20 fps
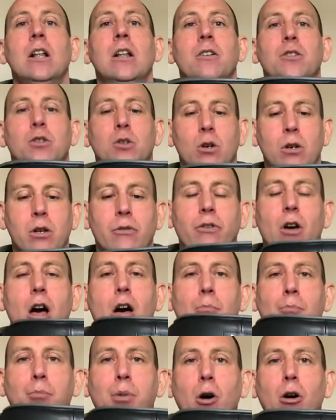sort of
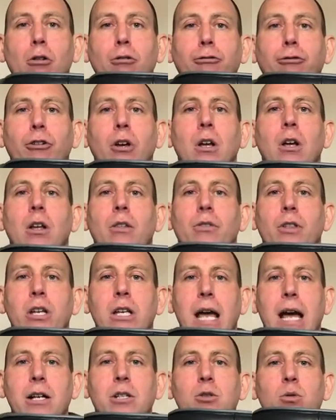above
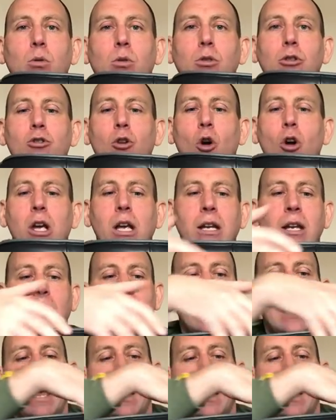the actual groin.